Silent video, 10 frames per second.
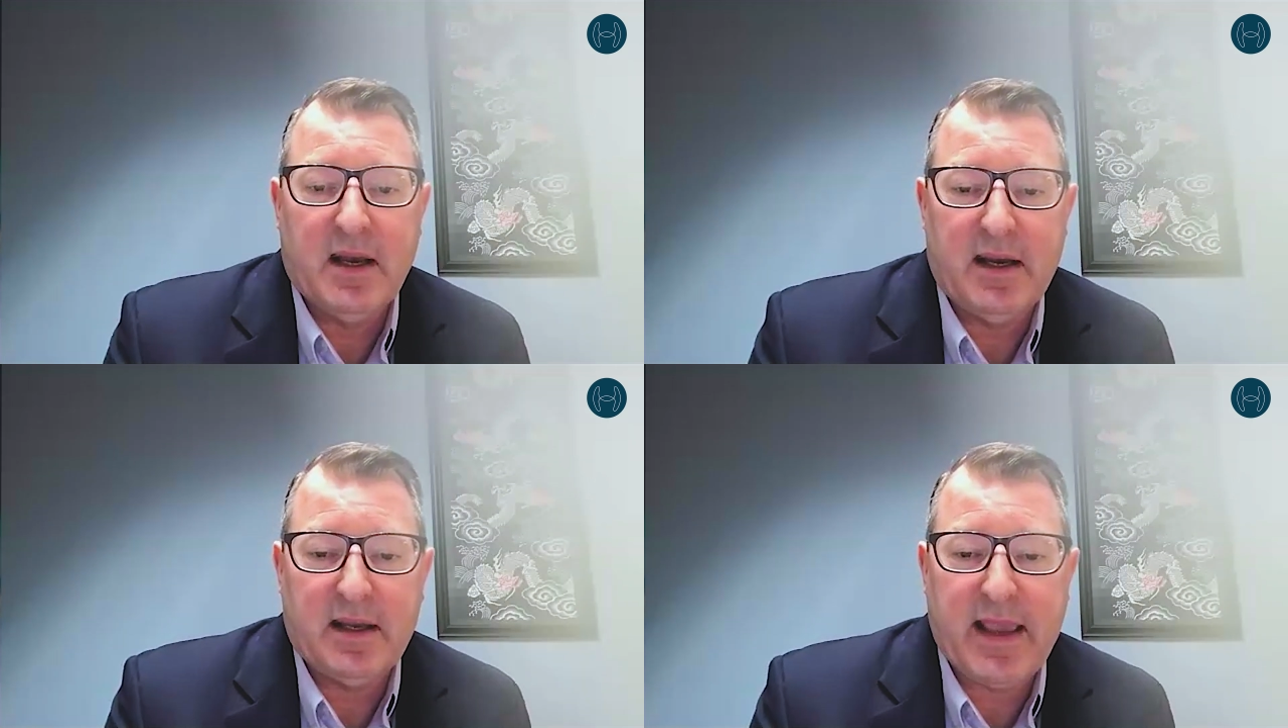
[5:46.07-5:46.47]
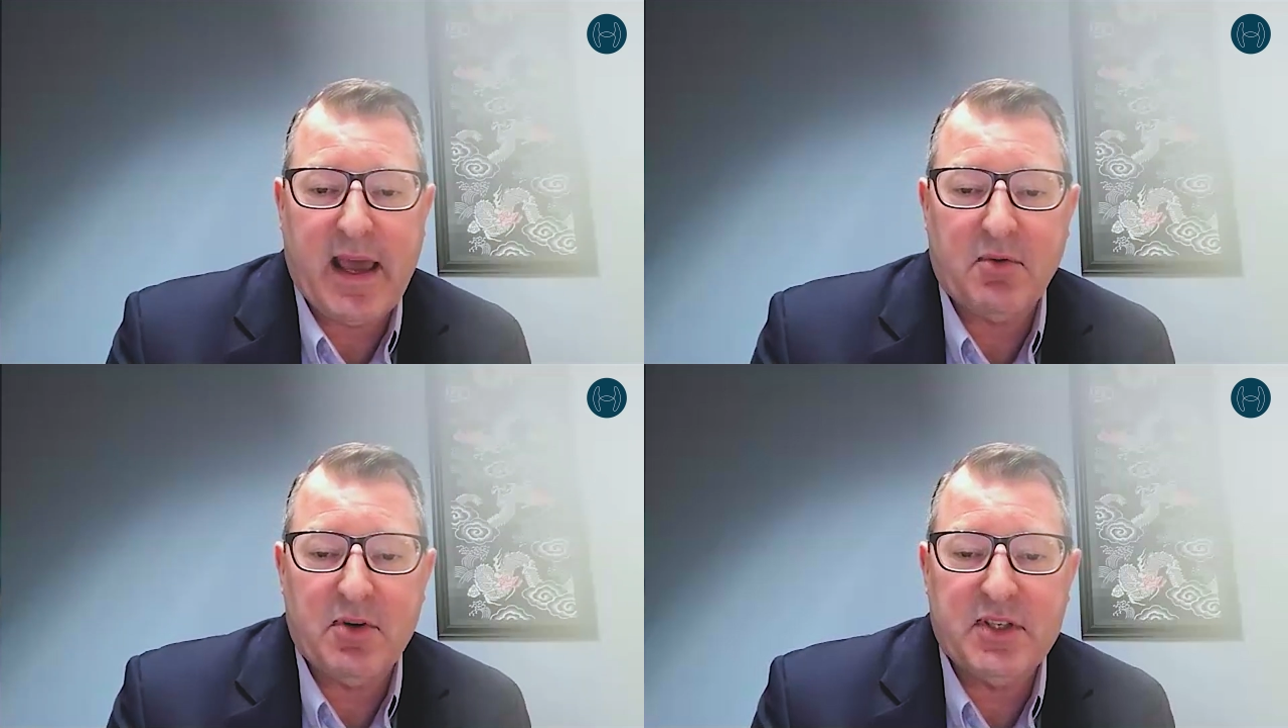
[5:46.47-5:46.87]

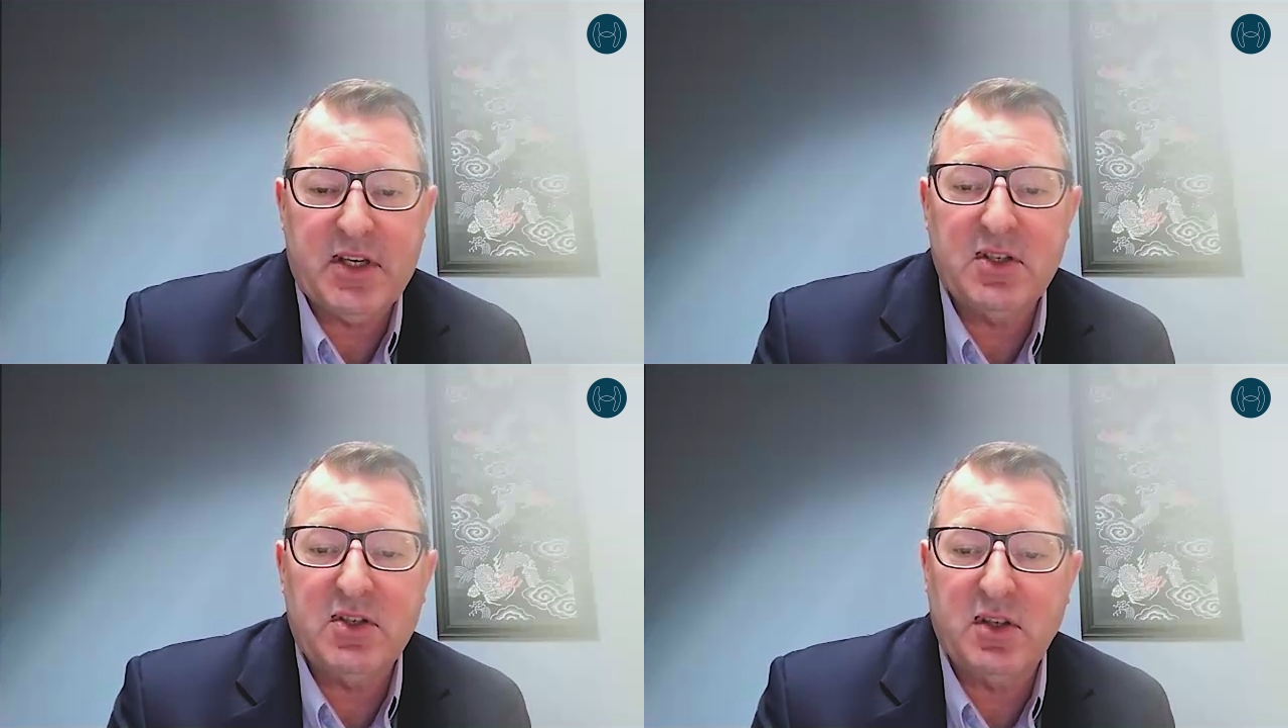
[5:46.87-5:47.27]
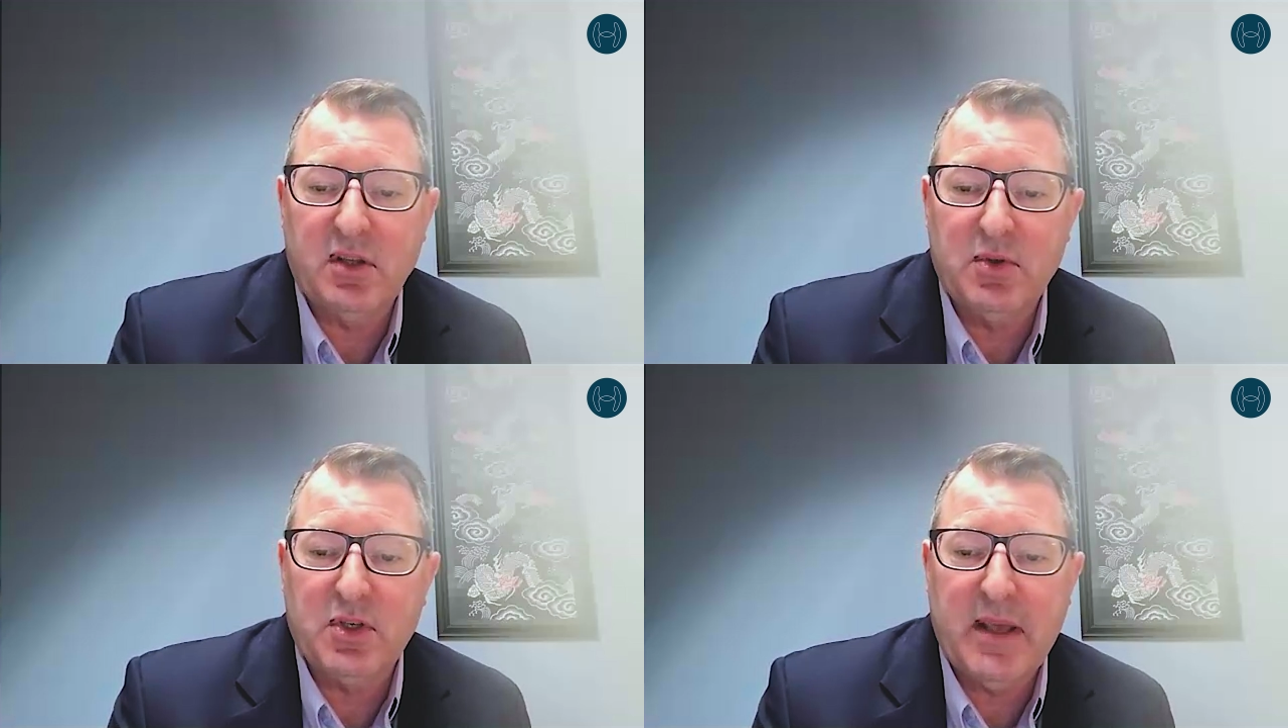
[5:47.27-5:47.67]
categorization
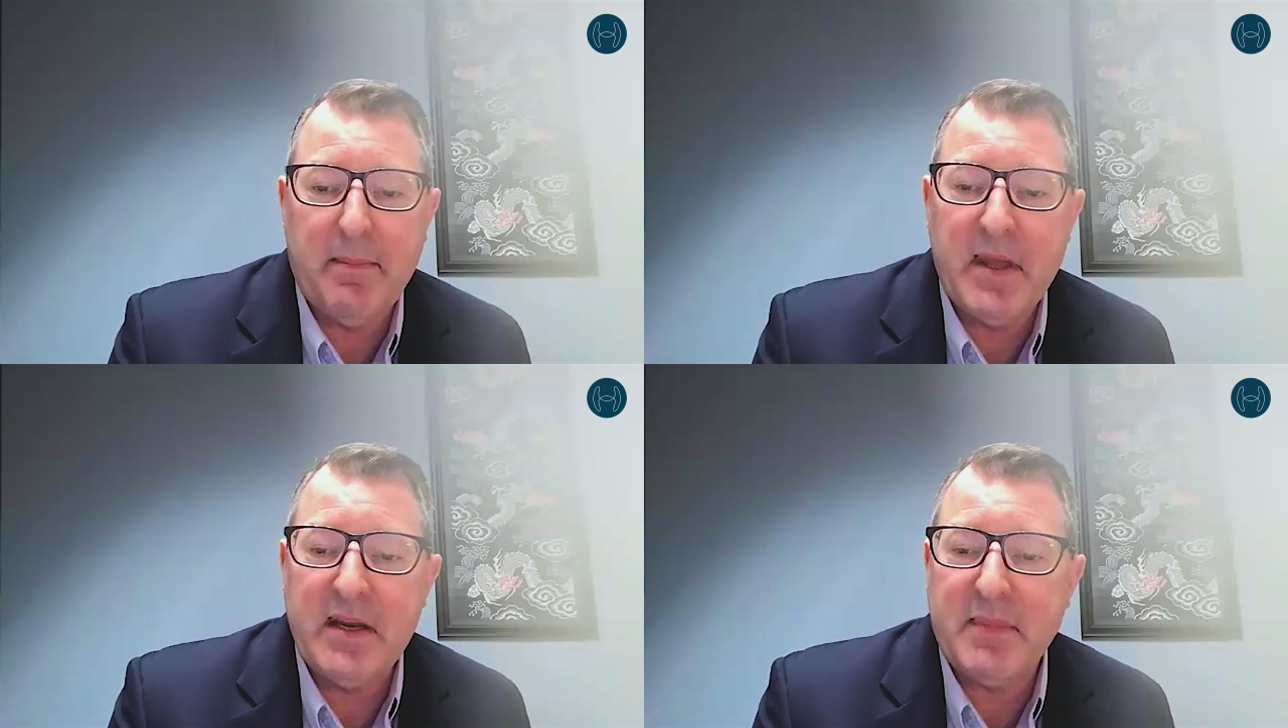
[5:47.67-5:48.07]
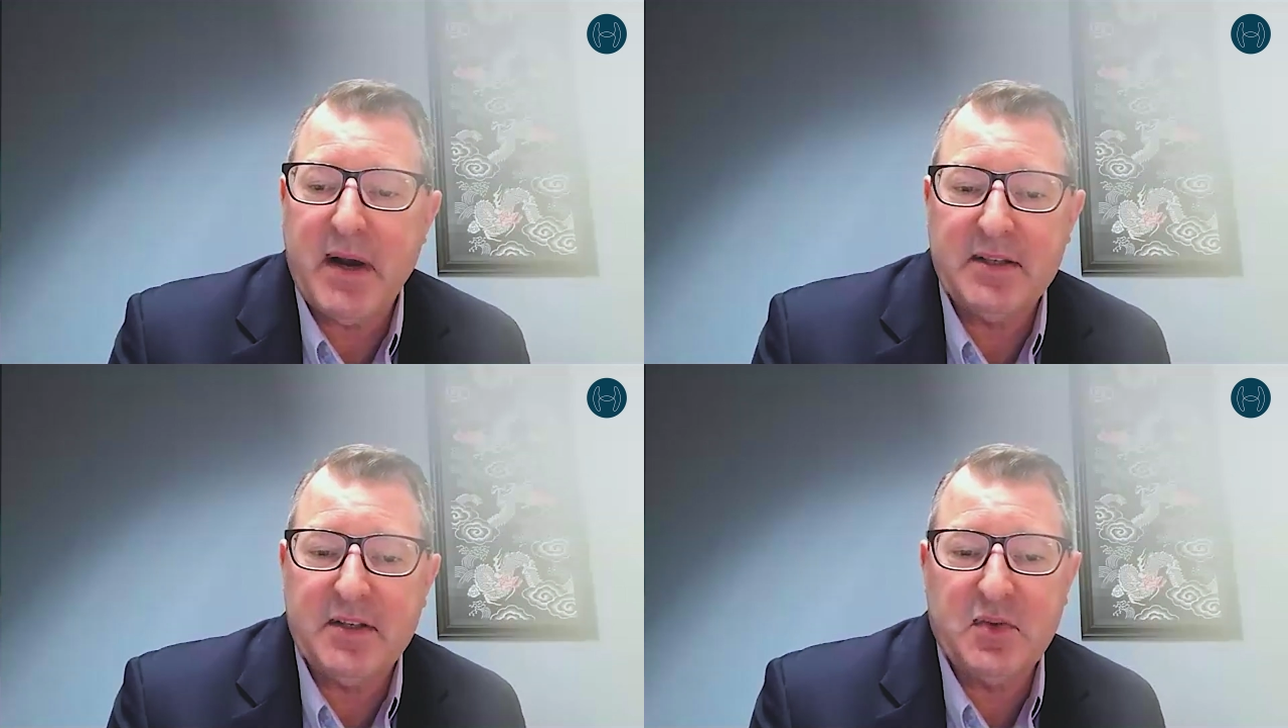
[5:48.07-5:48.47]
solution that
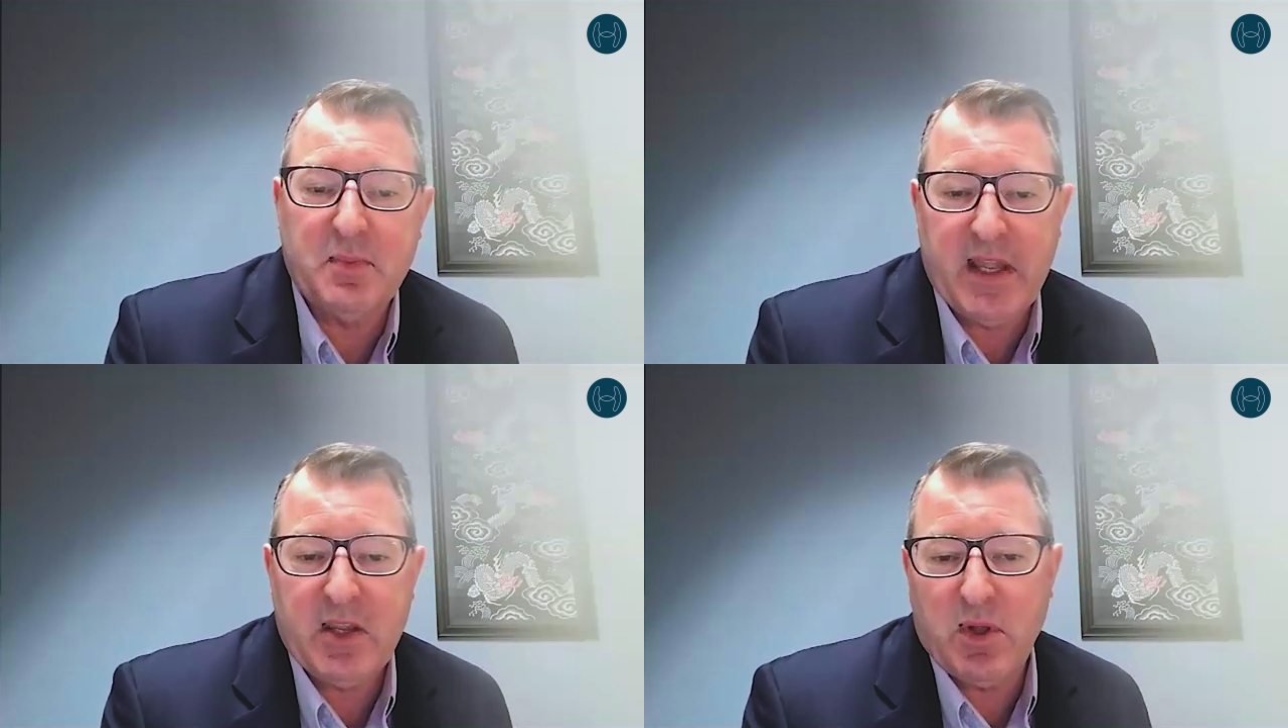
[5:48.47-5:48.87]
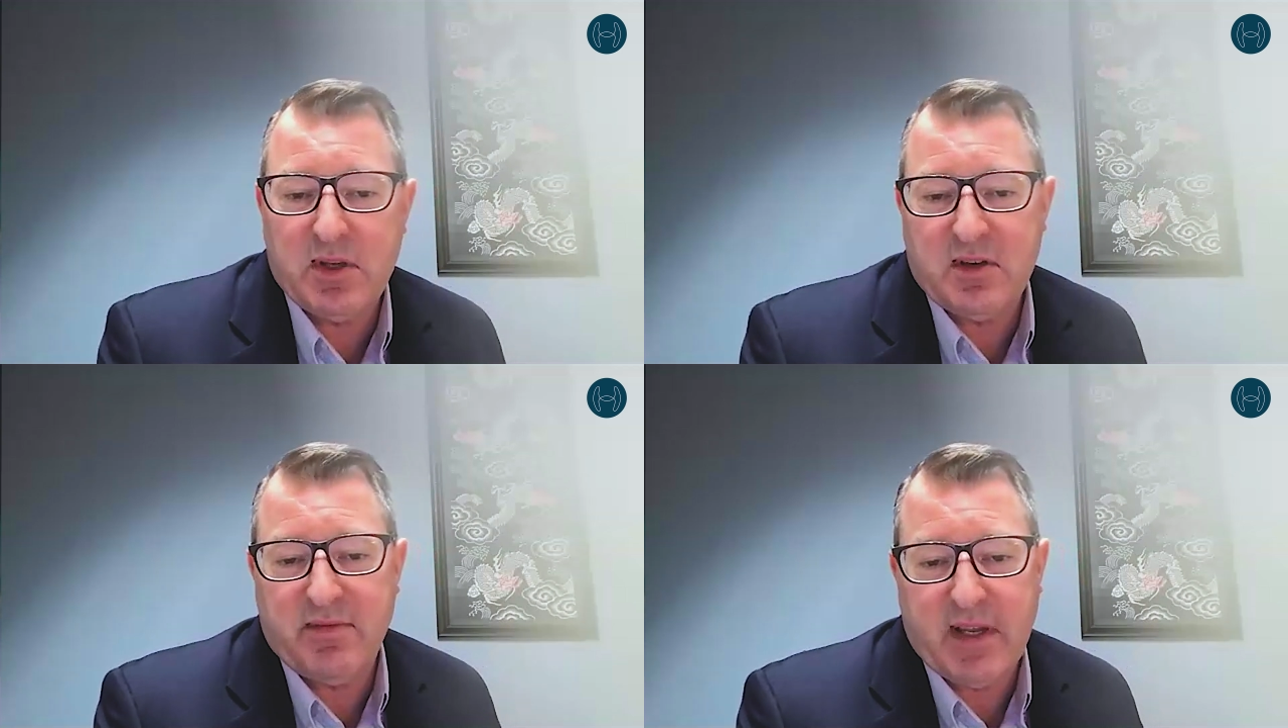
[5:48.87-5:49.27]
minimizes
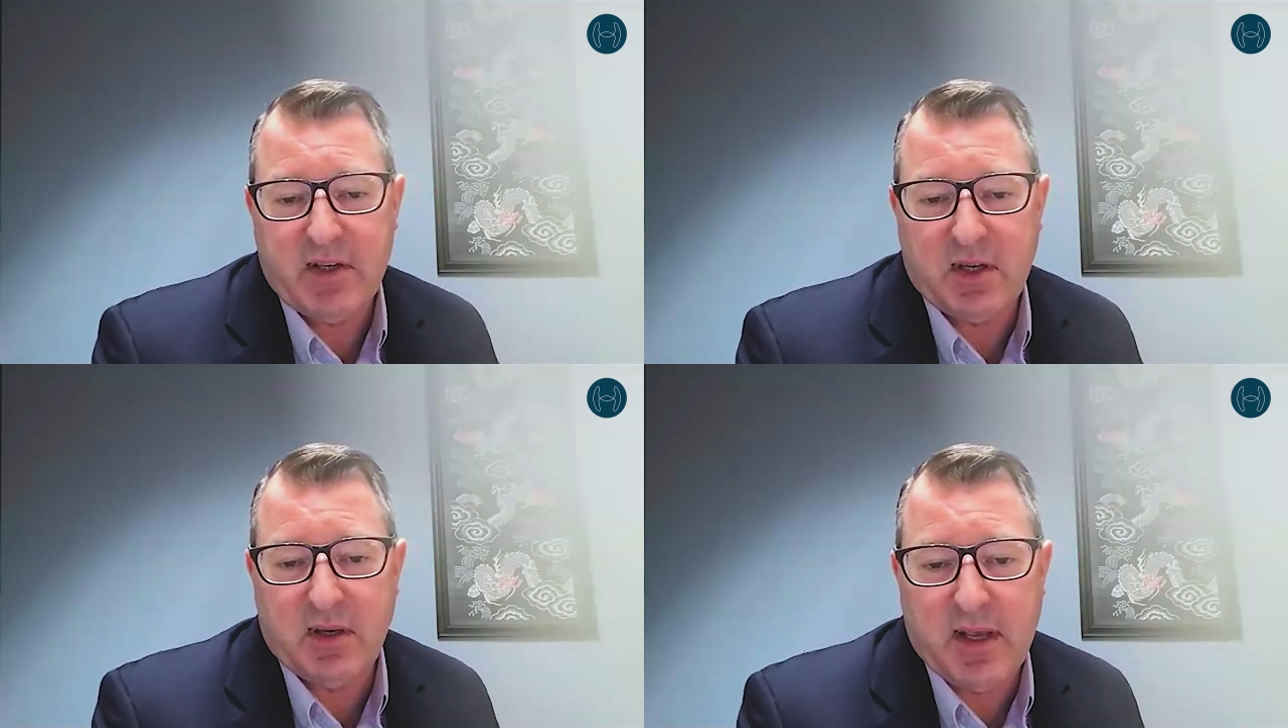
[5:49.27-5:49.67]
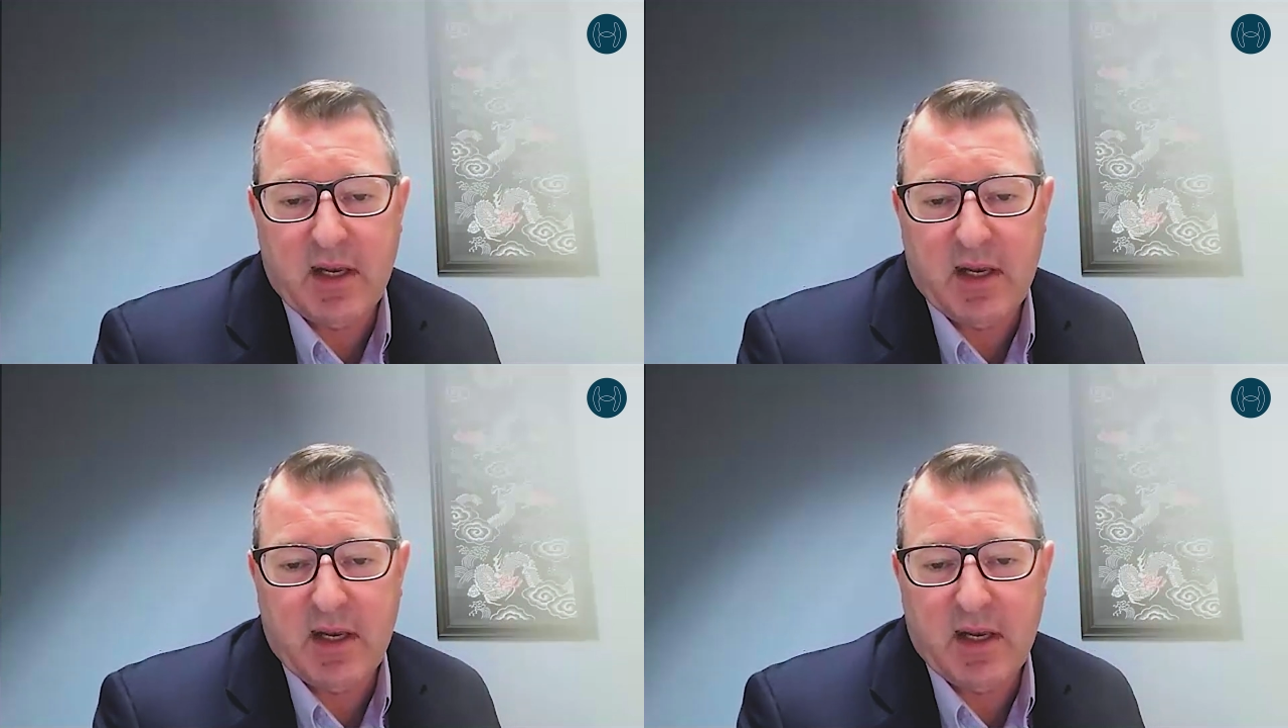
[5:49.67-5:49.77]
manual intervention